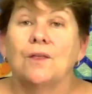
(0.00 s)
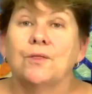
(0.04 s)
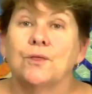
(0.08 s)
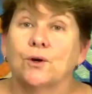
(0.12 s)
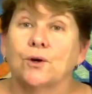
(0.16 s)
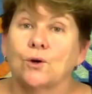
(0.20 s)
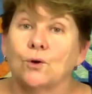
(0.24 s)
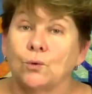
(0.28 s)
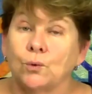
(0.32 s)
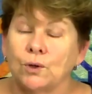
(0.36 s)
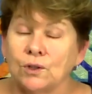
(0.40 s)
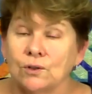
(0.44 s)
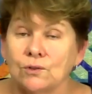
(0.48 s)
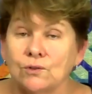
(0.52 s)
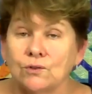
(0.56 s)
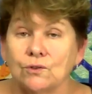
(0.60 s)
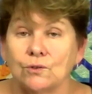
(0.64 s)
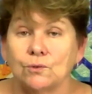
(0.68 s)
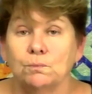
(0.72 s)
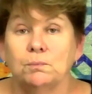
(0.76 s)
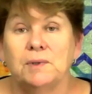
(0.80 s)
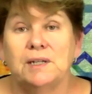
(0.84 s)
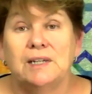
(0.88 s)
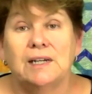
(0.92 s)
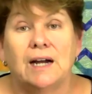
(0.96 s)
The quilts
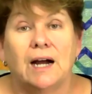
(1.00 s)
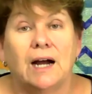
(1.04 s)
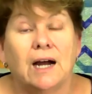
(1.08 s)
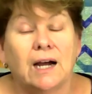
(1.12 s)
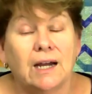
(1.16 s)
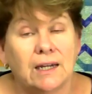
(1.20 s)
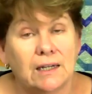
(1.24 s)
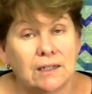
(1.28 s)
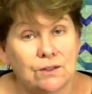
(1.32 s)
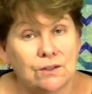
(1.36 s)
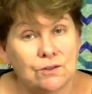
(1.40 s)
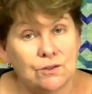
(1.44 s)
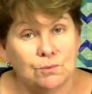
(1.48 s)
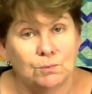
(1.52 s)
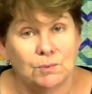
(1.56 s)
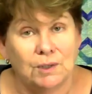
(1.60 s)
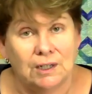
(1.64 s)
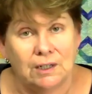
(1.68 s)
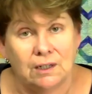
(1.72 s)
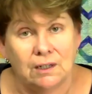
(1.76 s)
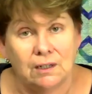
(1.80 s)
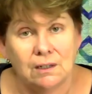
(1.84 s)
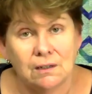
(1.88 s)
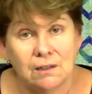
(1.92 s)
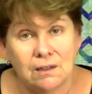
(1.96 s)
behind
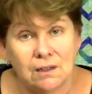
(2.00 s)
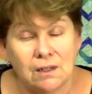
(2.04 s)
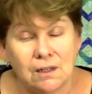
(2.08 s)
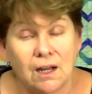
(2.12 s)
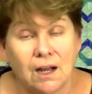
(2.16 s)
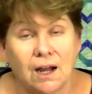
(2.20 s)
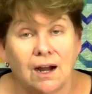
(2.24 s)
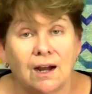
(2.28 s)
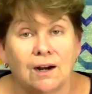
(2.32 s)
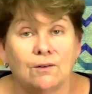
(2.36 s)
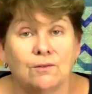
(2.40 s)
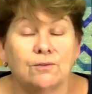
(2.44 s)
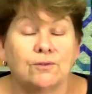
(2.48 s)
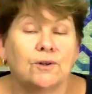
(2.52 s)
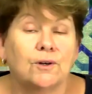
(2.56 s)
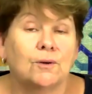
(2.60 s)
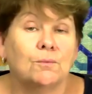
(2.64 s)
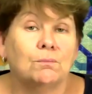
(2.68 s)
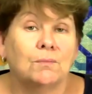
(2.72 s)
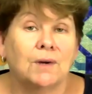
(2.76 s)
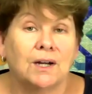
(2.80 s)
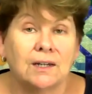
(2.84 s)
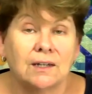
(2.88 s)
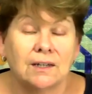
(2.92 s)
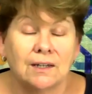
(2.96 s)
me are
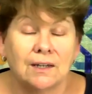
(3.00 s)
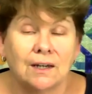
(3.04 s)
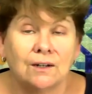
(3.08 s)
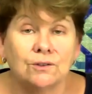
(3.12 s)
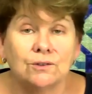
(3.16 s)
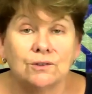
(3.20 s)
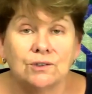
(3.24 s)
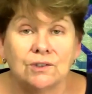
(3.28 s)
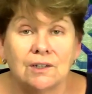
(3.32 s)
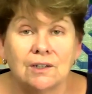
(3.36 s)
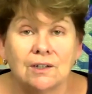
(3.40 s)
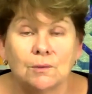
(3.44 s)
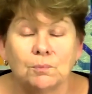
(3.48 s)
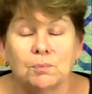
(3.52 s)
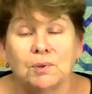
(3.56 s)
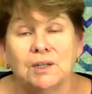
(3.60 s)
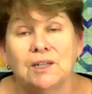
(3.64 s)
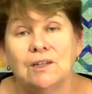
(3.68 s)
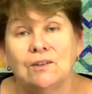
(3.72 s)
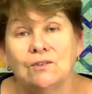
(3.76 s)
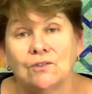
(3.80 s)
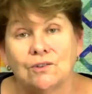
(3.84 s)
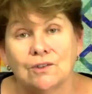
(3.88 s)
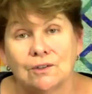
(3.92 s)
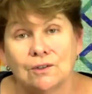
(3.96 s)
from my Celtic
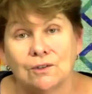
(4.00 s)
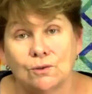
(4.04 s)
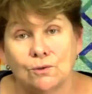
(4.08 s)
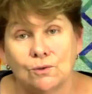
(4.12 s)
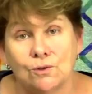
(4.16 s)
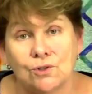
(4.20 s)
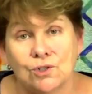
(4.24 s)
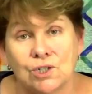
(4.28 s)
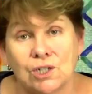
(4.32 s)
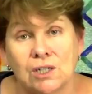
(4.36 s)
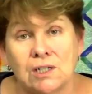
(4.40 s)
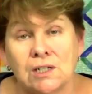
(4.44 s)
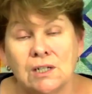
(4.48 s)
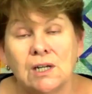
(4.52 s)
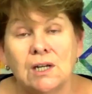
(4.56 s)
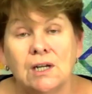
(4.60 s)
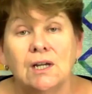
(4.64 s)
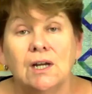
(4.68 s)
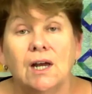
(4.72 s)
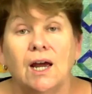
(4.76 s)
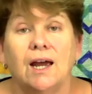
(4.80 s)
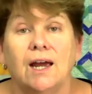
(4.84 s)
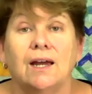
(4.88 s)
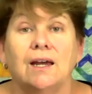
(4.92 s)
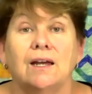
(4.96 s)
Pieced Illusion.
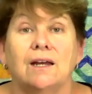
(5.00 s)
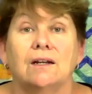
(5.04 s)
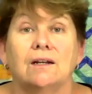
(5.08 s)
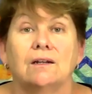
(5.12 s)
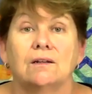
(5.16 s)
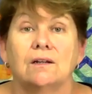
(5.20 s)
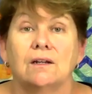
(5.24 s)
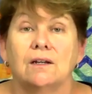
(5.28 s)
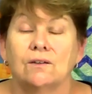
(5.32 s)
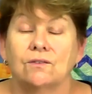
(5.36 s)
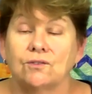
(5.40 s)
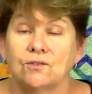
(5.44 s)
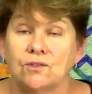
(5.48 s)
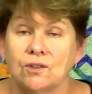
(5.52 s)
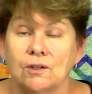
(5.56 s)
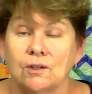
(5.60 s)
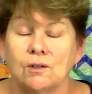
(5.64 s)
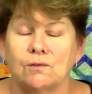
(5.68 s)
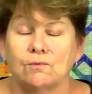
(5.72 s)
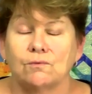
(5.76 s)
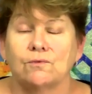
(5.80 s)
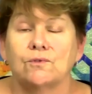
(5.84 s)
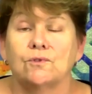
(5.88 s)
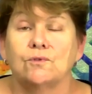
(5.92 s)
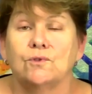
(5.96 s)
And if some
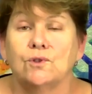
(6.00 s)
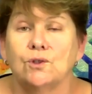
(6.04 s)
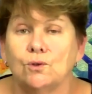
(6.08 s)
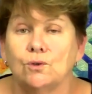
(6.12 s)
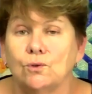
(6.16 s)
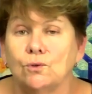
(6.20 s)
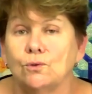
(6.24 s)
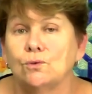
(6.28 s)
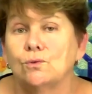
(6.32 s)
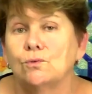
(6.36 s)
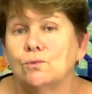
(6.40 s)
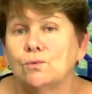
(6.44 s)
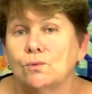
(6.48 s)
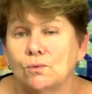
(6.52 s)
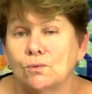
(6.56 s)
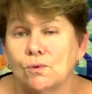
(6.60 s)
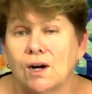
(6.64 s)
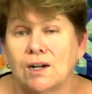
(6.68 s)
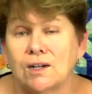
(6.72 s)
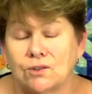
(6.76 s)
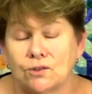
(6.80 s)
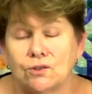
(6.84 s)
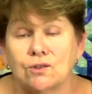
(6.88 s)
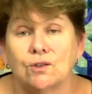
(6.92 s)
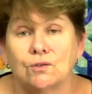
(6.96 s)
of you
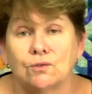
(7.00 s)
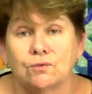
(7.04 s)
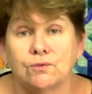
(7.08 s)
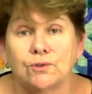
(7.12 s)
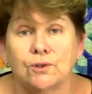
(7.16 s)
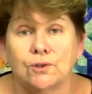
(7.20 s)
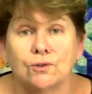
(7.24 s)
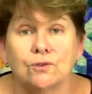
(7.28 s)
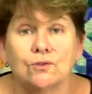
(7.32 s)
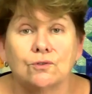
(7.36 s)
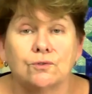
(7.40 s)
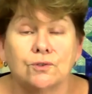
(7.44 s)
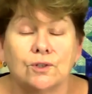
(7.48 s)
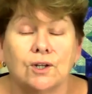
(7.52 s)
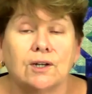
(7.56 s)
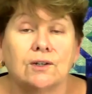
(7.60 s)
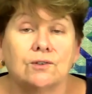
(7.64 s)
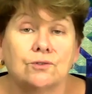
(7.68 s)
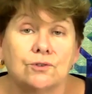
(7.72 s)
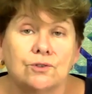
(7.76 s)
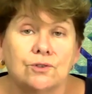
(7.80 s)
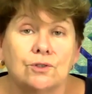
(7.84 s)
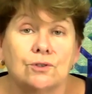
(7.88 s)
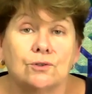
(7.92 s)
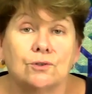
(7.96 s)
watched the first
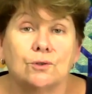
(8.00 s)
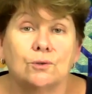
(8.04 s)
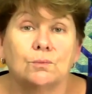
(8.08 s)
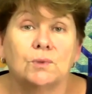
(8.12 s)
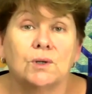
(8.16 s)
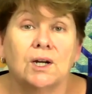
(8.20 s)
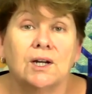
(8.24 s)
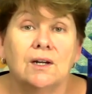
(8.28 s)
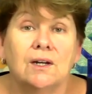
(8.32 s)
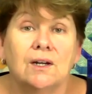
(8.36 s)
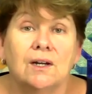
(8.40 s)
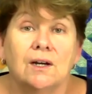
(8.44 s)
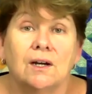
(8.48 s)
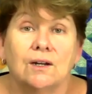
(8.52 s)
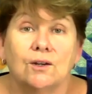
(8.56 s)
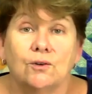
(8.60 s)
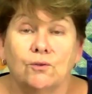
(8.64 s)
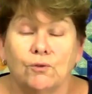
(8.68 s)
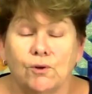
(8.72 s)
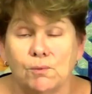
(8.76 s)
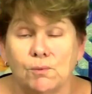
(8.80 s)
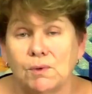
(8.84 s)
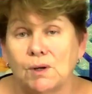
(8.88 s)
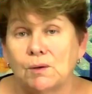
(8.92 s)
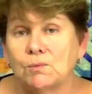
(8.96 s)
FlossTube, you
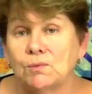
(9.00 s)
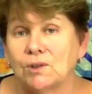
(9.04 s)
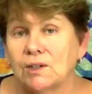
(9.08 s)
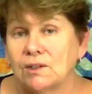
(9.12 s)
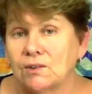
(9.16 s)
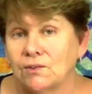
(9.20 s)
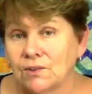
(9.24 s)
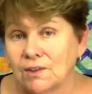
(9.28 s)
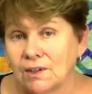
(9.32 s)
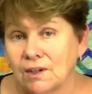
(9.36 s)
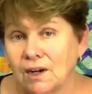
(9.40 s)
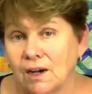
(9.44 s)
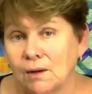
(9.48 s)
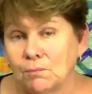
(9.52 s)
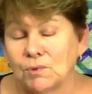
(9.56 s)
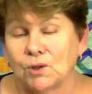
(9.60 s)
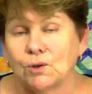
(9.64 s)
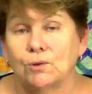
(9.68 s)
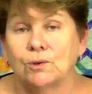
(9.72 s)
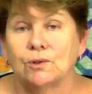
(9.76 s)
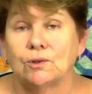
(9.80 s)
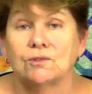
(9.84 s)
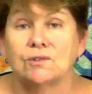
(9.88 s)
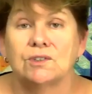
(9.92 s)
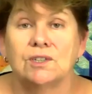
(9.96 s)
remember I said I'm a
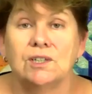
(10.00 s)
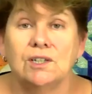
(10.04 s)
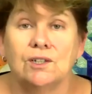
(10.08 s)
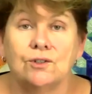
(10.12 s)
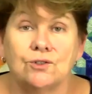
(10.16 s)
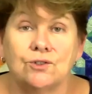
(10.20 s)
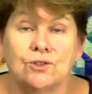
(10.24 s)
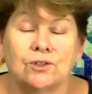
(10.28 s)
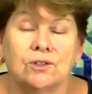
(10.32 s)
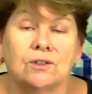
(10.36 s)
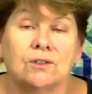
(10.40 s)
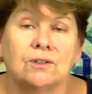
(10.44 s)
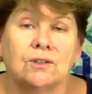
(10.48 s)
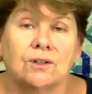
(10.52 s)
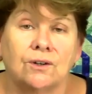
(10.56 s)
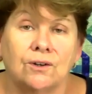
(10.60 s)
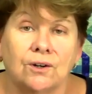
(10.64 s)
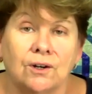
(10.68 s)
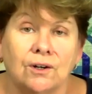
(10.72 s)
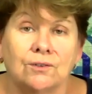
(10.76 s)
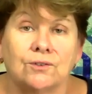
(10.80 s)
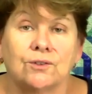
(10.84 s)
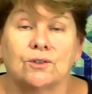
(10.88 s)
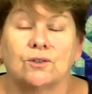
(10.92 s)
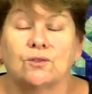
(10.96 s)
quilt teacher, an
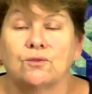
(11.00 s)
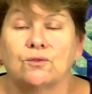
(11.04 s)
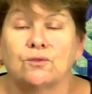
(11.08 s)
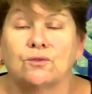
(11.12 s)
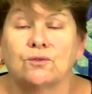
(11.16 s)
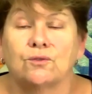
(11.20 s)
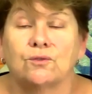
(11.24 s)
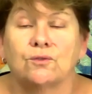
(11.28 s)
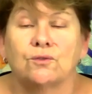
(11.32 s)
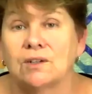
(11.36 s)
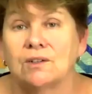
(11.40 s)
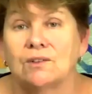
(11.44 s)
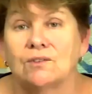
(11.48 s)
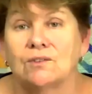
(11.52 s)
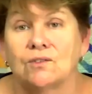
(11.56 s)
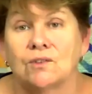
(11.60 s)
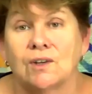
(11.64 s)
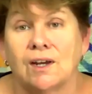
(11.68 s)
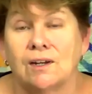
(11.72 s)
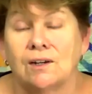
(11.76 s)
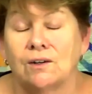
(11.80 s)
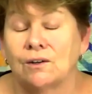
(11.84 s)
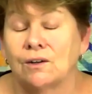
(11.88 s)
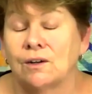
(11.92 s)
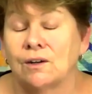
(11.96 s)
author, fabric
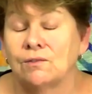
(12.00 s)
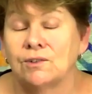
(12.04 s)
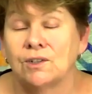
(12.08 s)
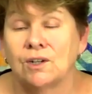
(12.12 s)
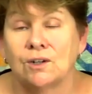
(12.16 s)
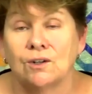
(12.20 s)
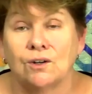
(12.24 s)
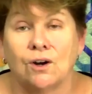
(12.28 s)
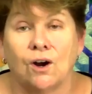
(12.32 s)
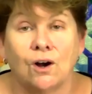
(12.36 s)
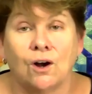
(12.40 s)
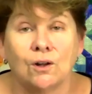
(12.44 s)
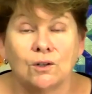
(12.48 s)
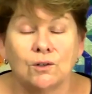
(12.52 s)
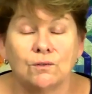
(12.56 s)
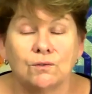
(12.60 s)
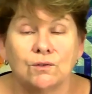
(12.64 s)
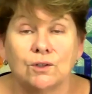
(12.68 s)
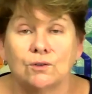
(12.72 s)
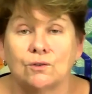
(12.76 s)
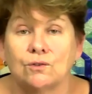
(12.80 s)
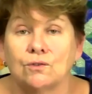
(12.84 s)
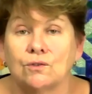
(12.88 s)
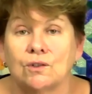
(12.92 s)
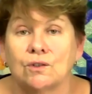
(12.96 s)
designer. I've done all of
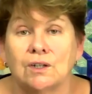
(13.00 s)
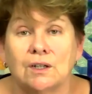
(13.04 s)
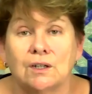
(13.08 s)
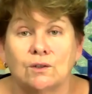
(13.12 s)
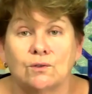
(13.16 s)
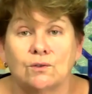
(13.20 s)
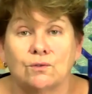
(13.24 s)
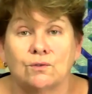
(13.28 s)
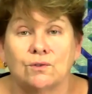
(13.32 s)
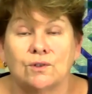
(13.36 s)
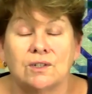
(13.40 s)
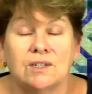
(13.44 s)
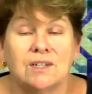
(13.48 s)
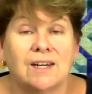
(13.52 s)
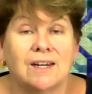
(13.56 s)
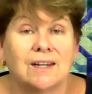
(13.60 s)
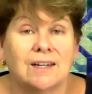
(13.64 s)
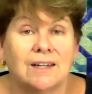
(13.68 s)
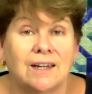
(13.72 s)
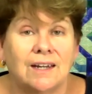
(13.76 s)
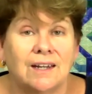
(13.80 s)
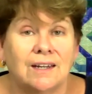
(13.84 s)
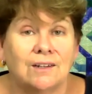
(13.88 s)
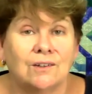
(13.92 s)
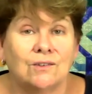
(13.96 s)
those things for
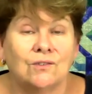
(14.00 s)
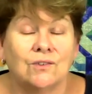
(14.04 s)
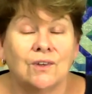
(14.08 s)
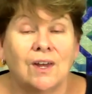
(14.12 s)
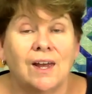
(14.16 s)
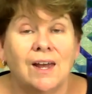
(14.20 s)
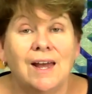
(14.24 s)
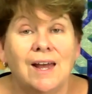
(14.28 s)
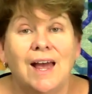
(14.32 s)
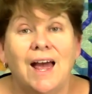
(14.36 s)
decades.